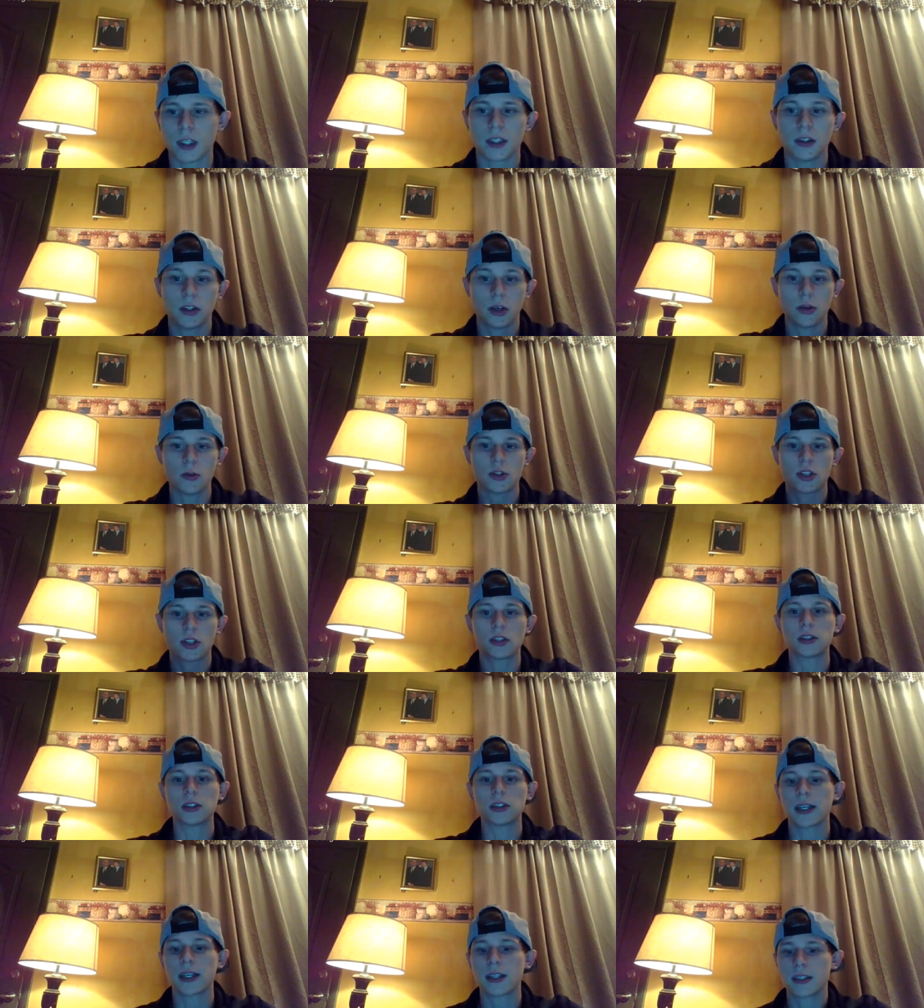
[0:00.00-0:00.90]
Those
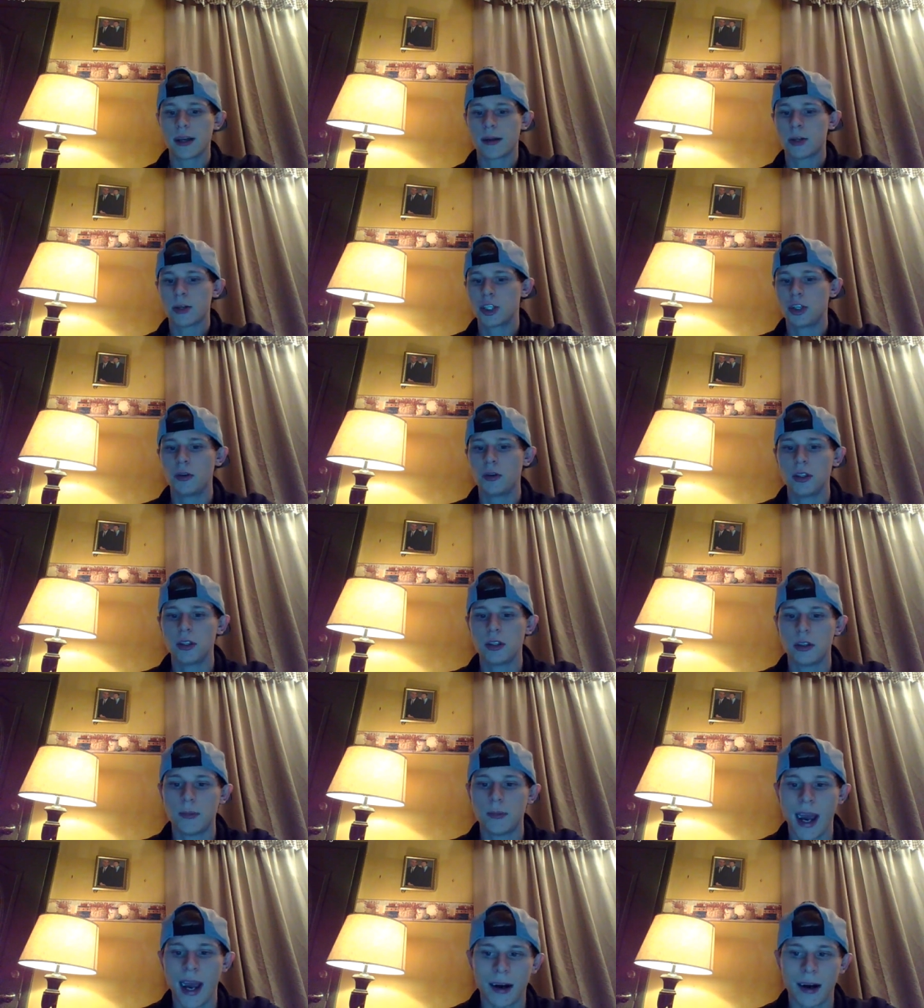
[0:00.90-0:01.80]
clicks I was showing you in the
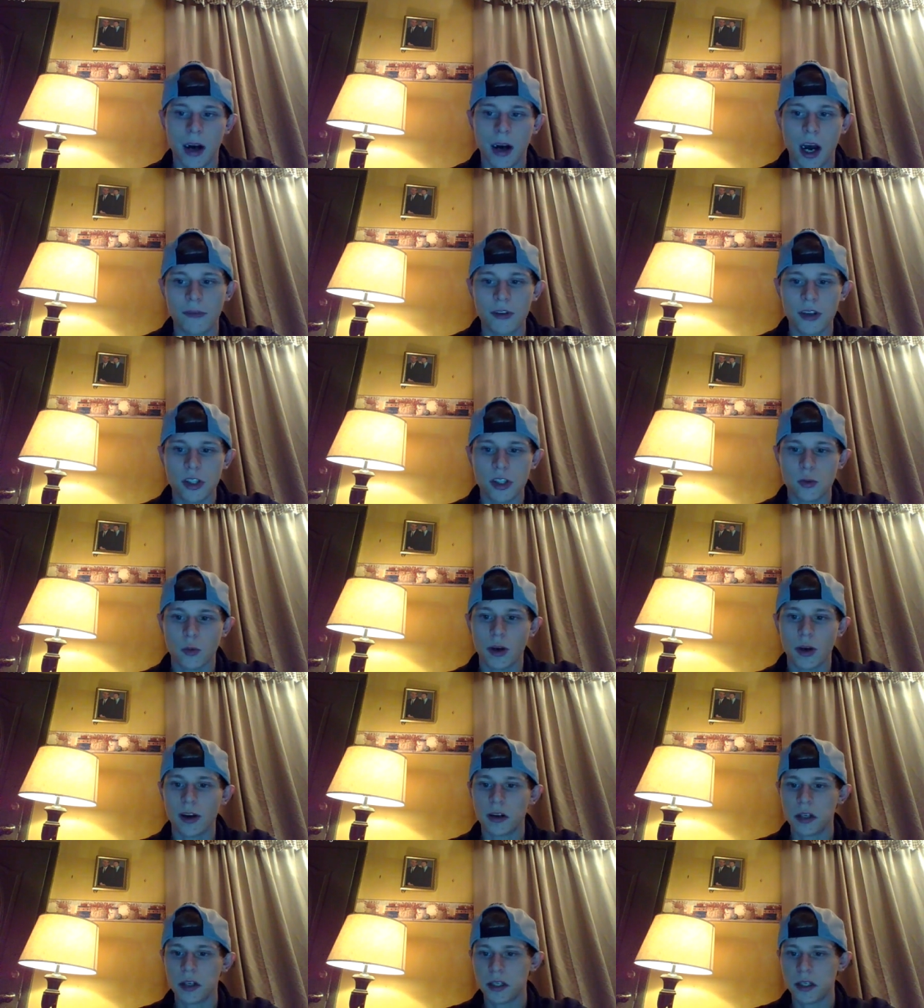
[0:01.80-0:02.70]
back office, where
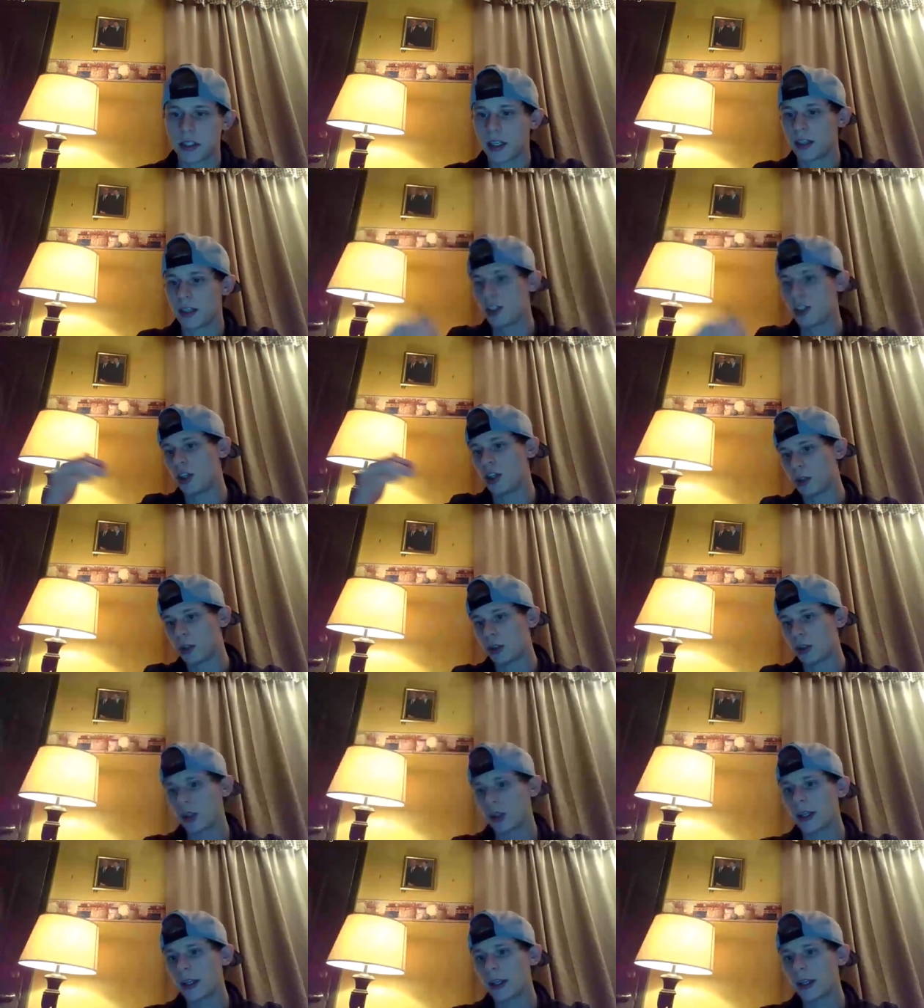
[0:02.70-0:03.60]
it's going to show
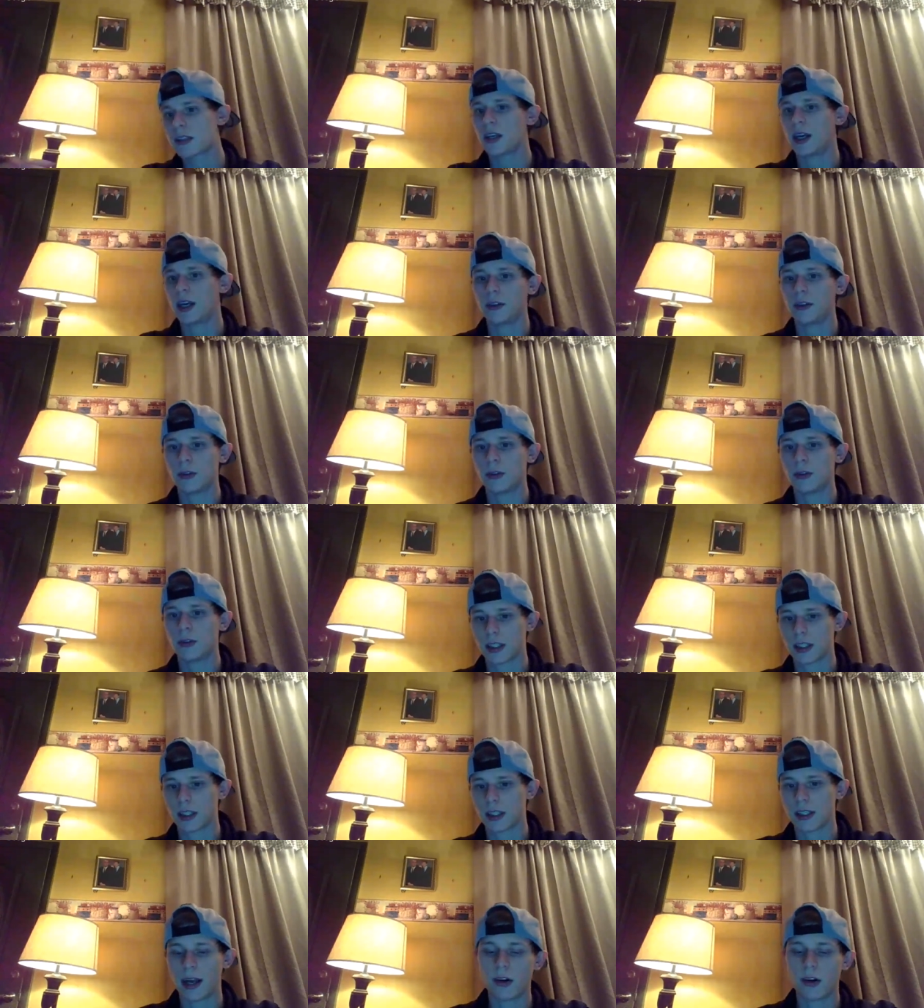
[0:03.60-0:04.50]
clicks, cycles,
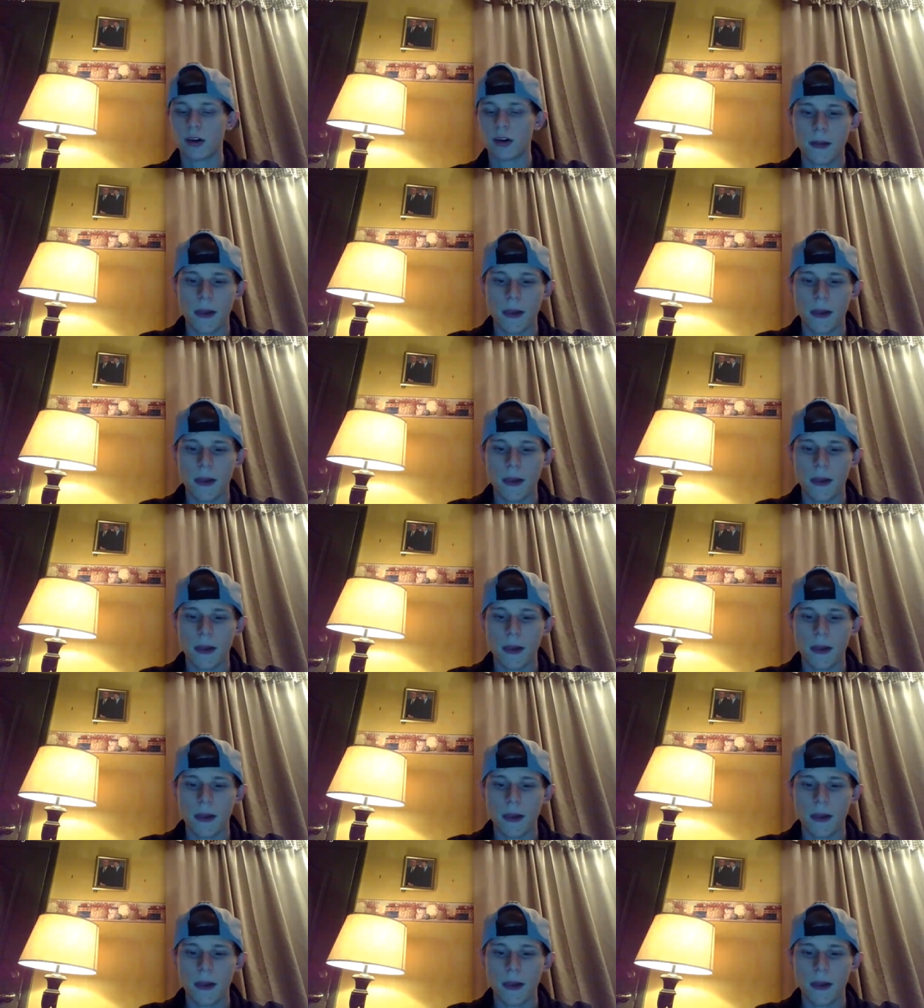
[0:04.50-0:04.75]
etc.